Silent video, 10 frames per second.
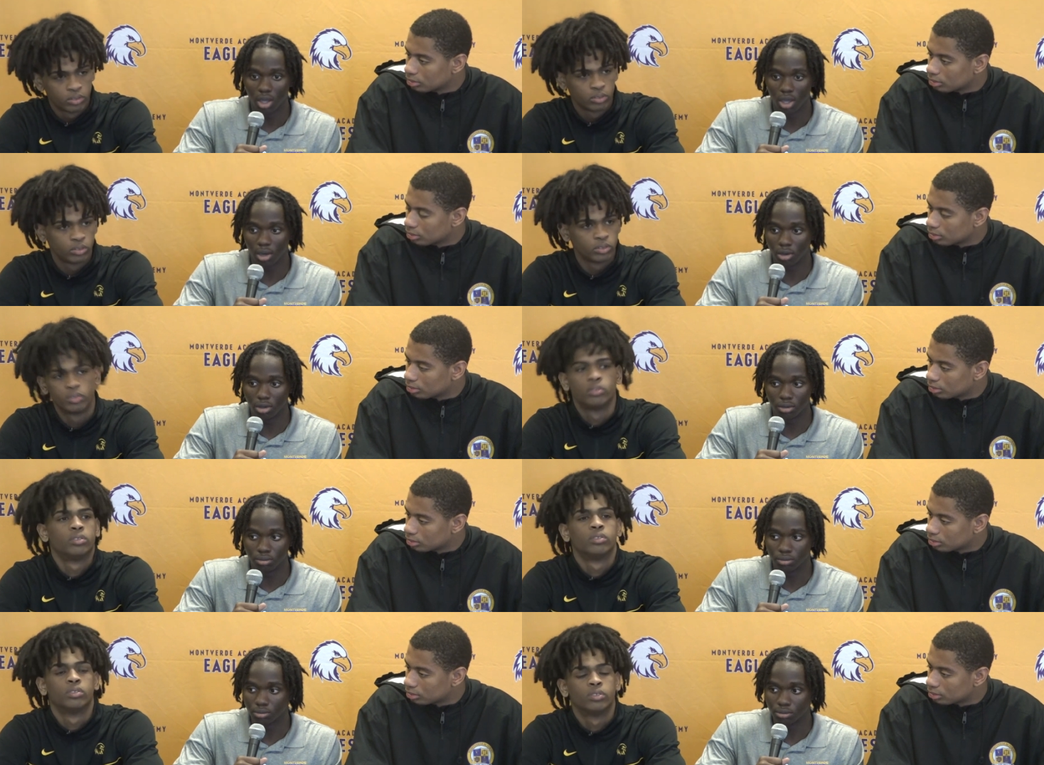Speaker 1: and
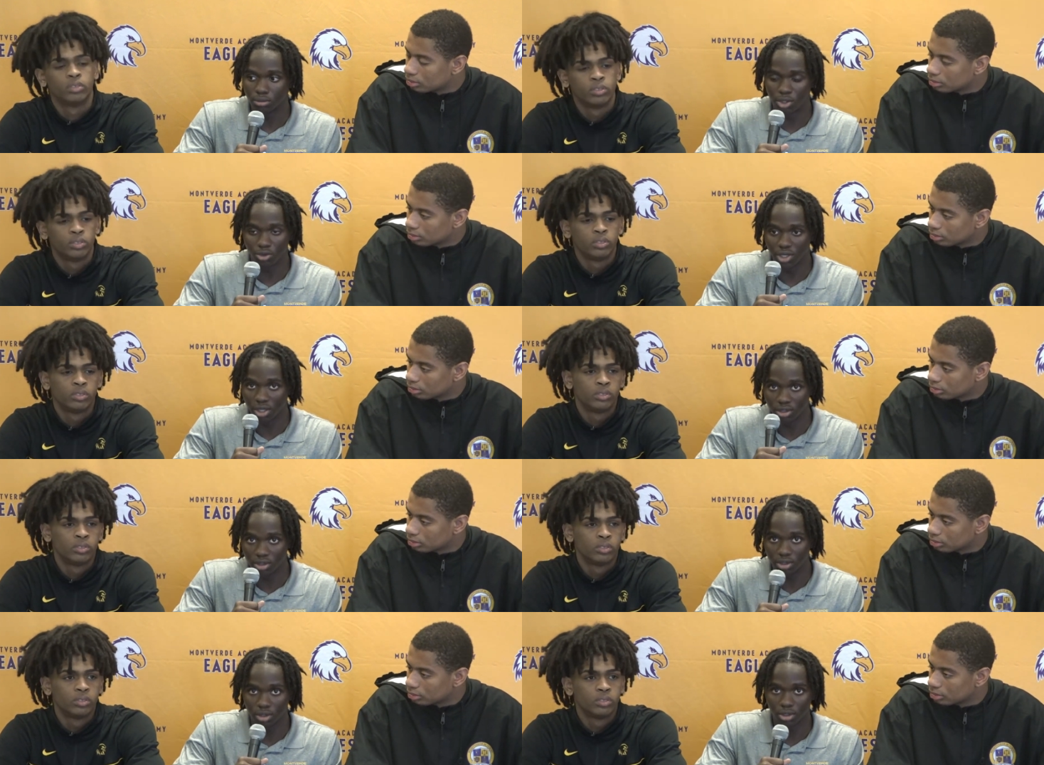um, Coach
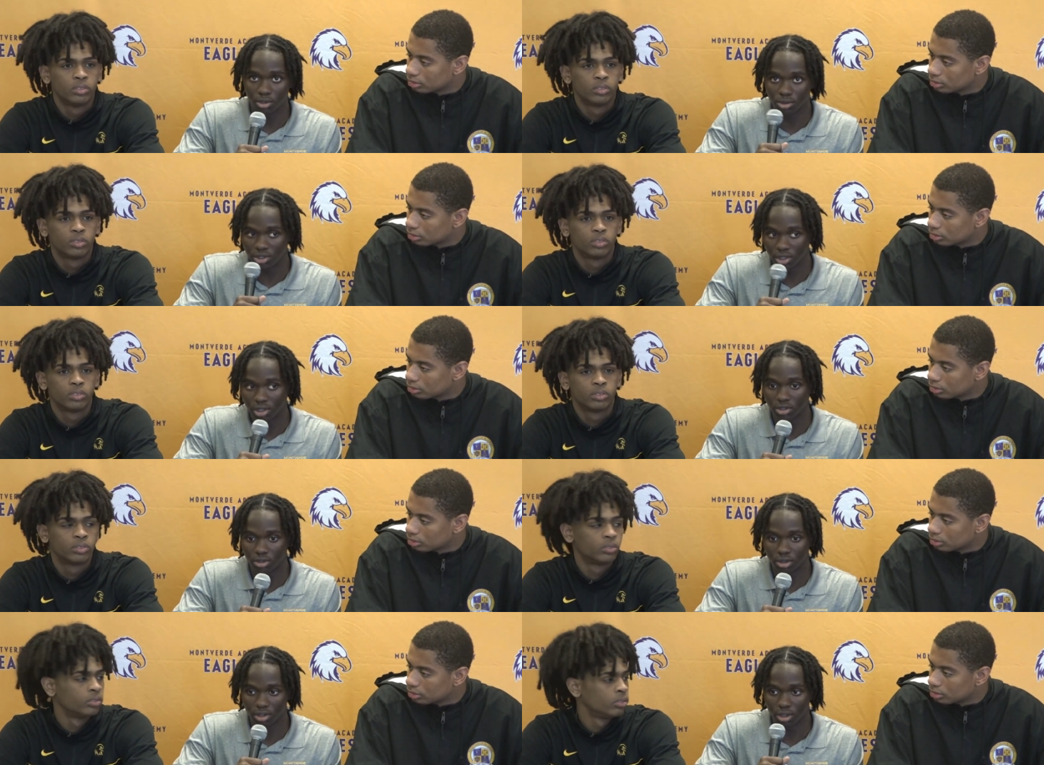Elliot and Coach Shea, and,
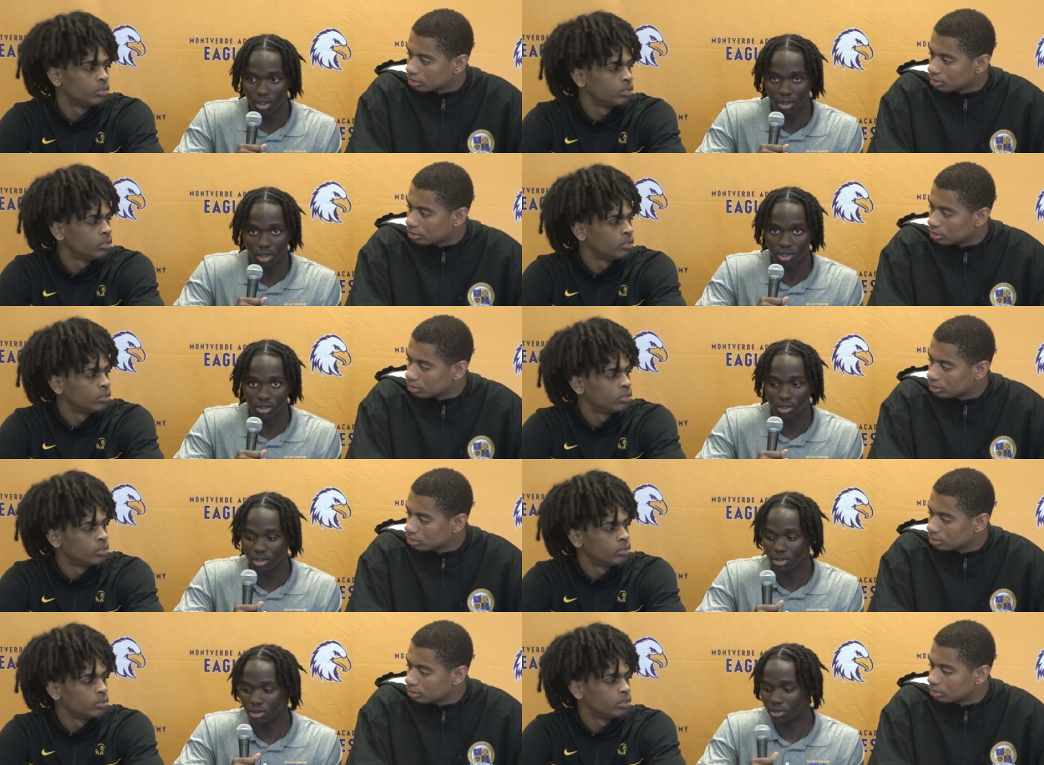and yeah, and that's it.
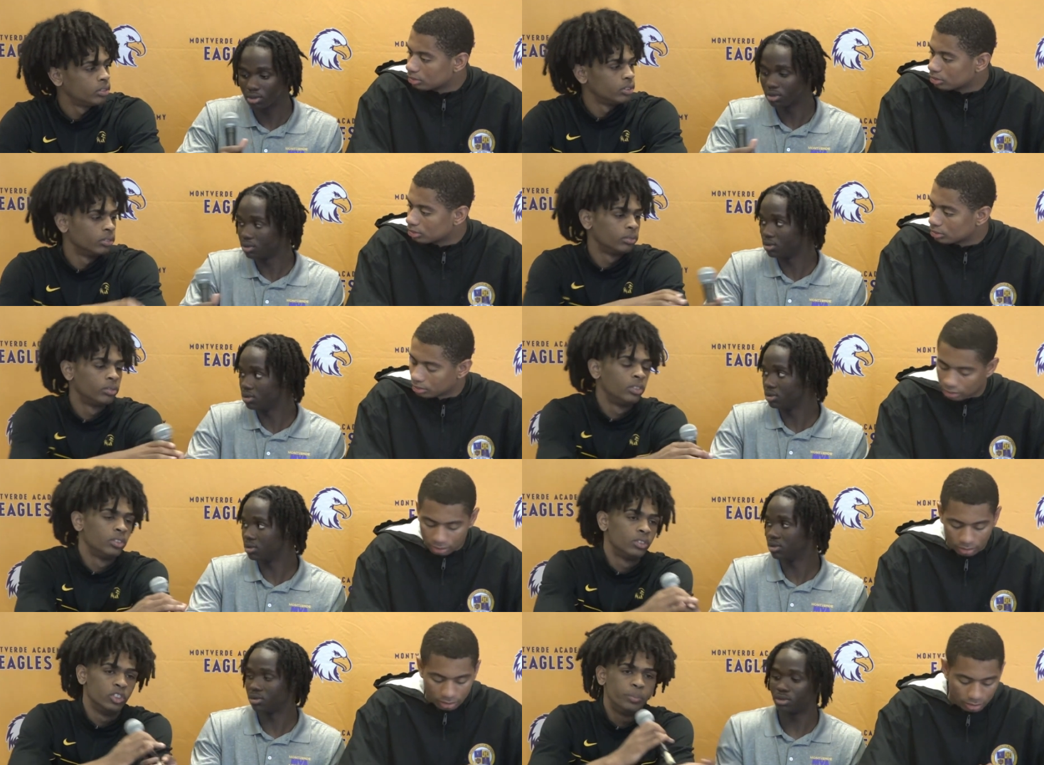Yeah.
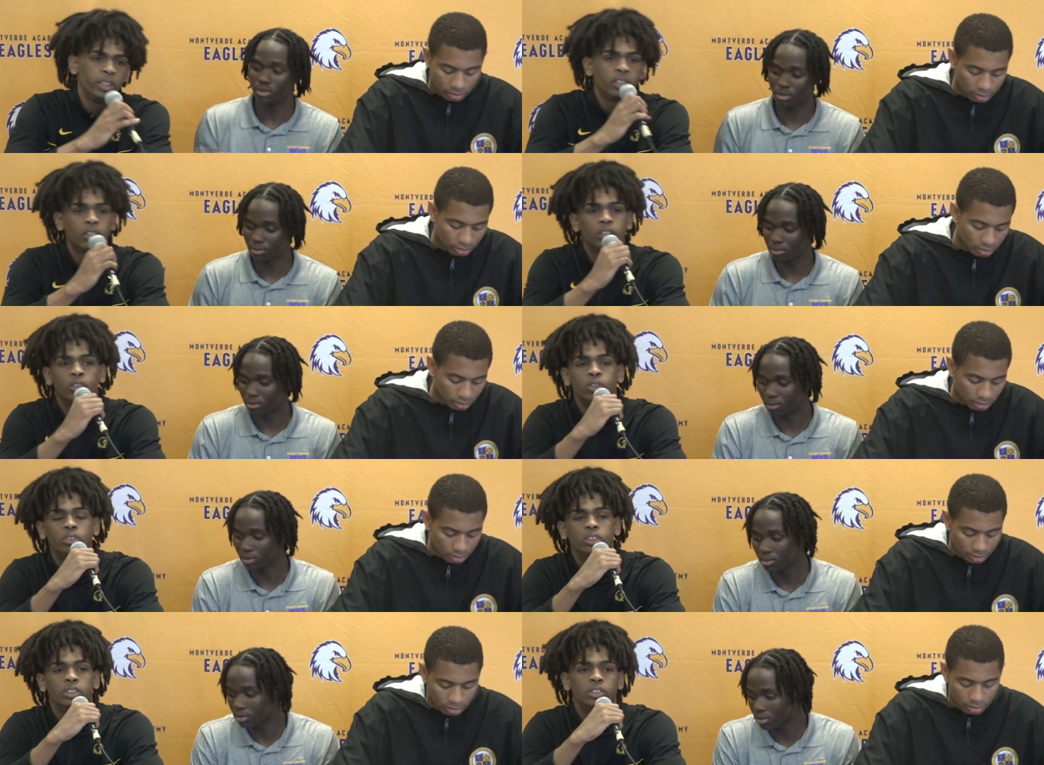So speaking
Speaker 2: on
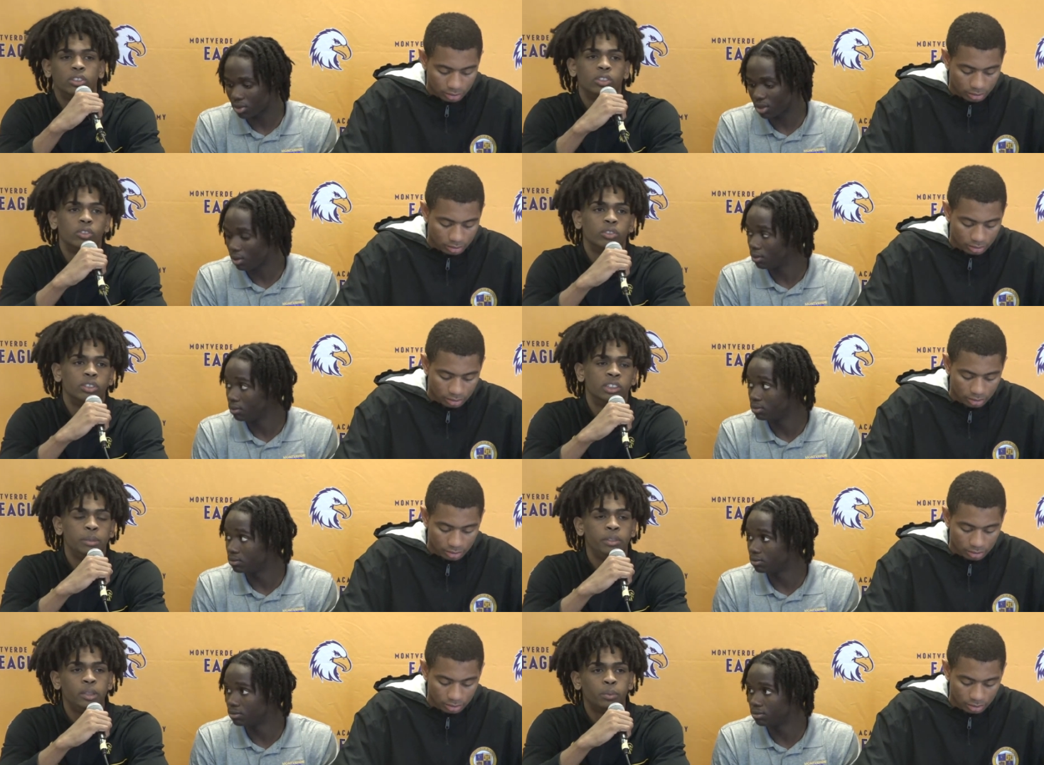coaches, you know the
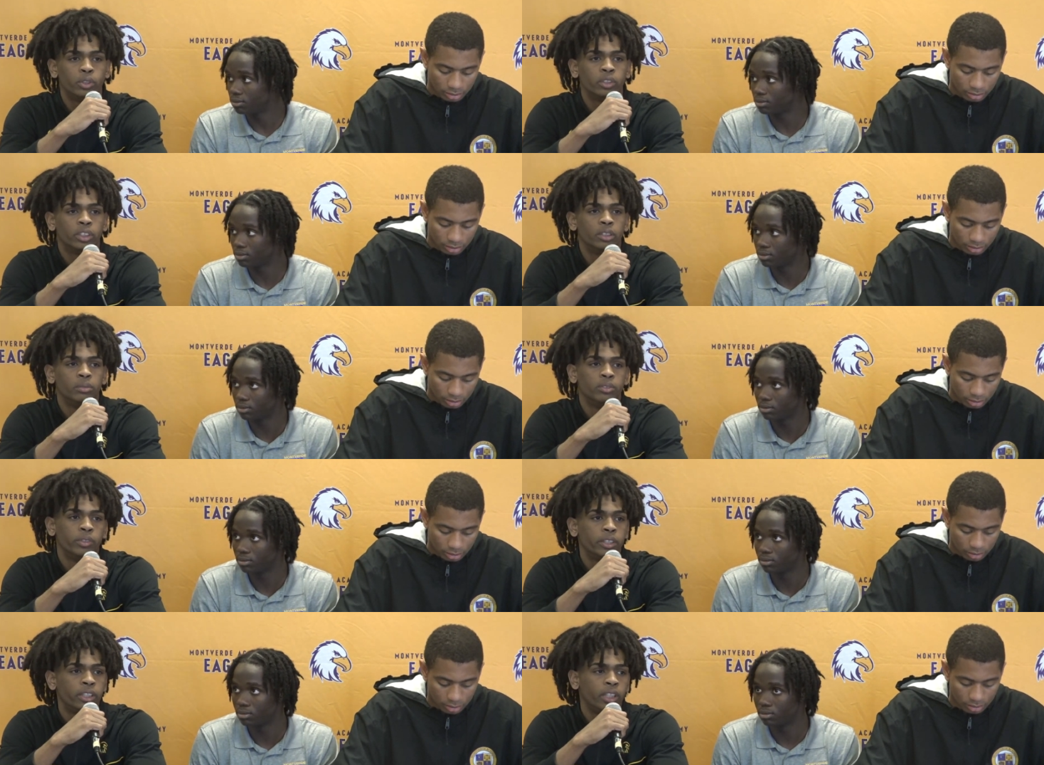CBD program is
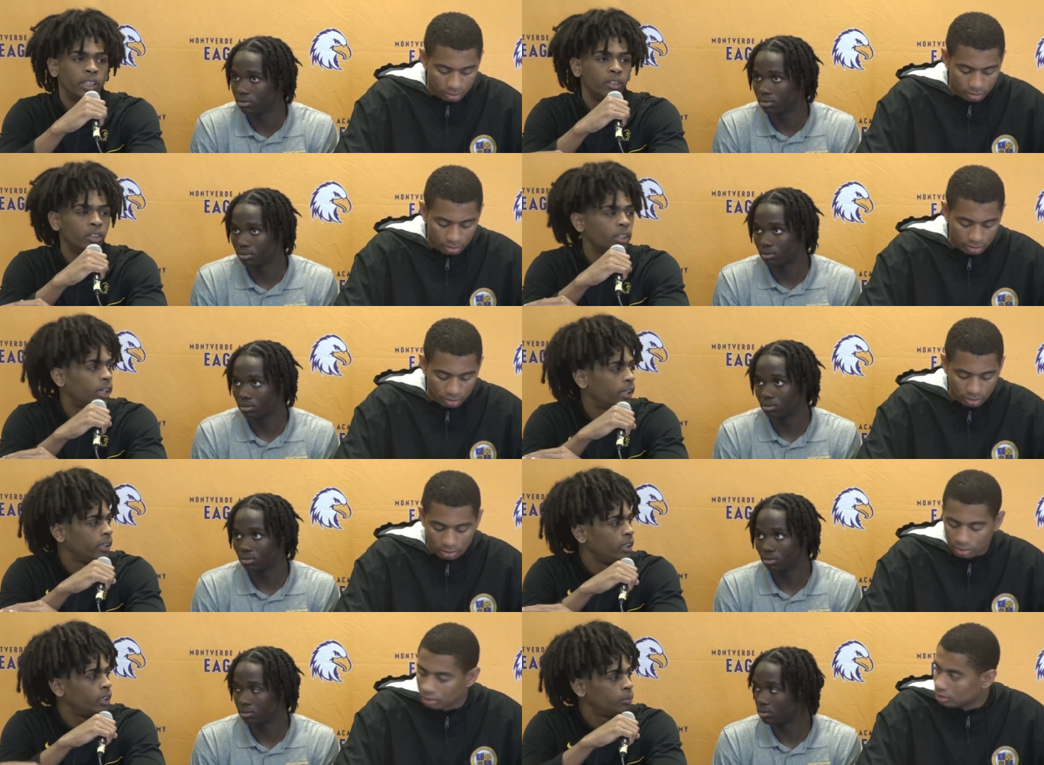very like looked
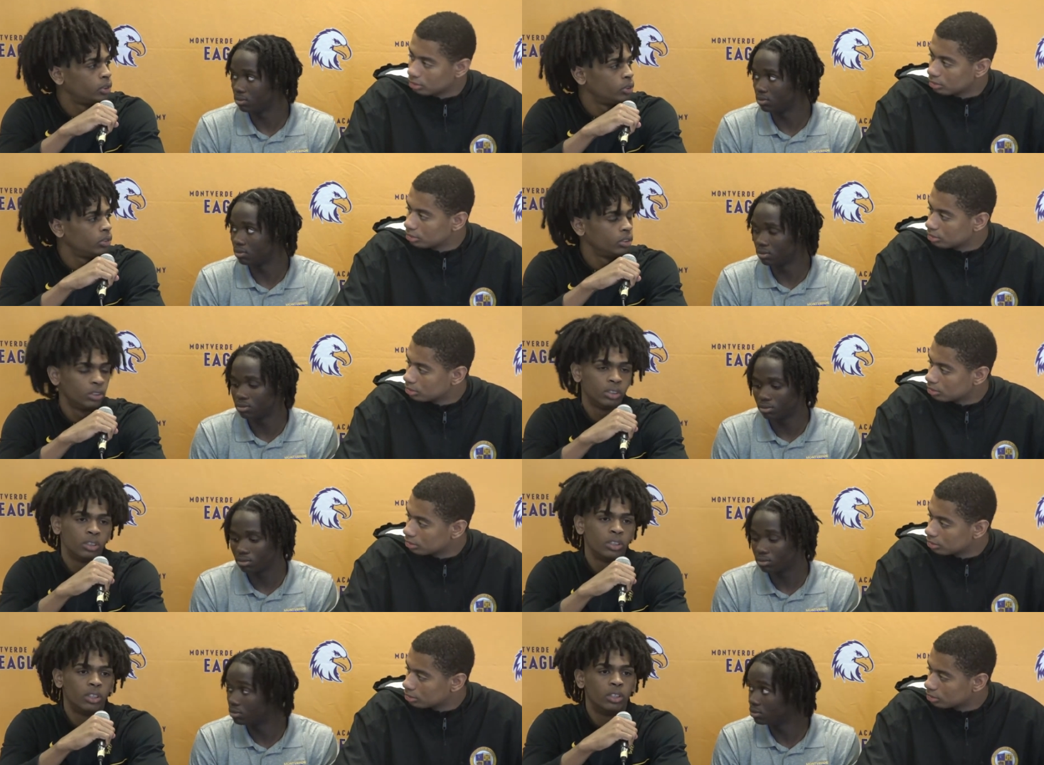highly up to.
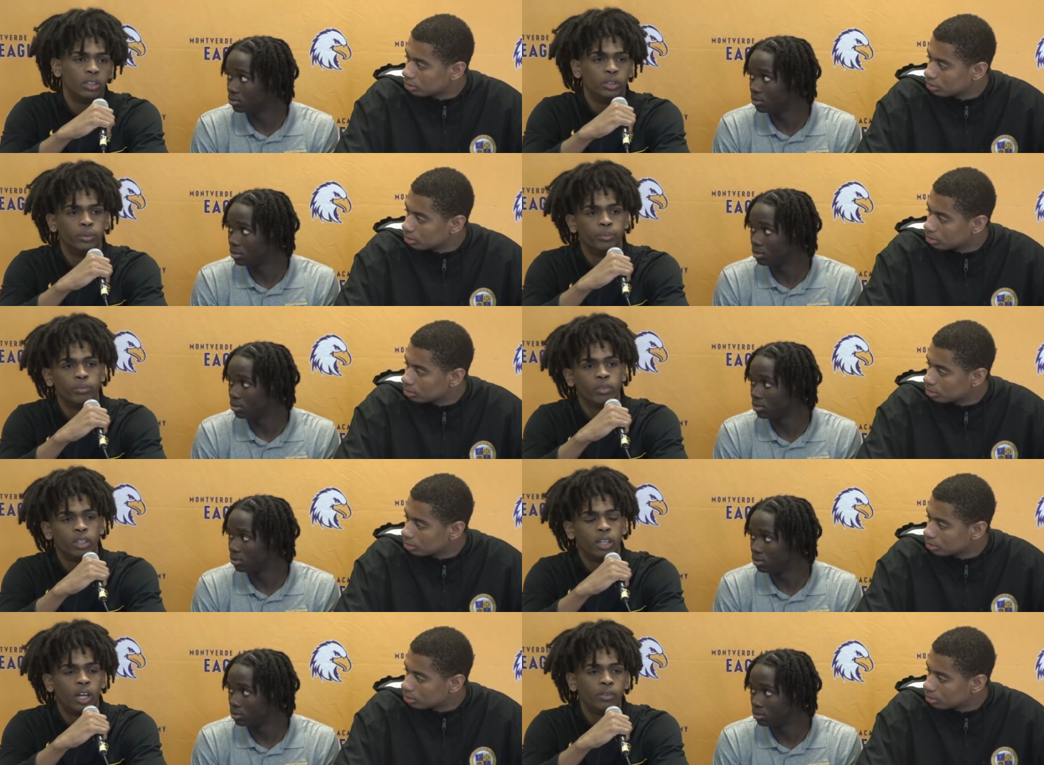Um,
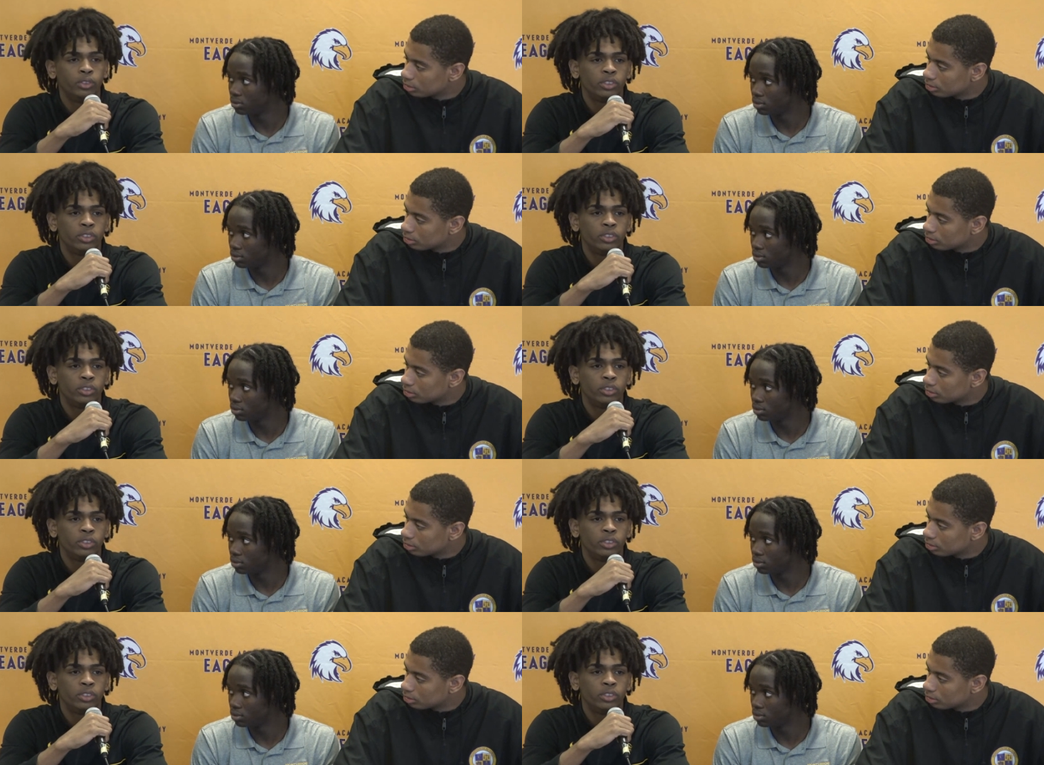how would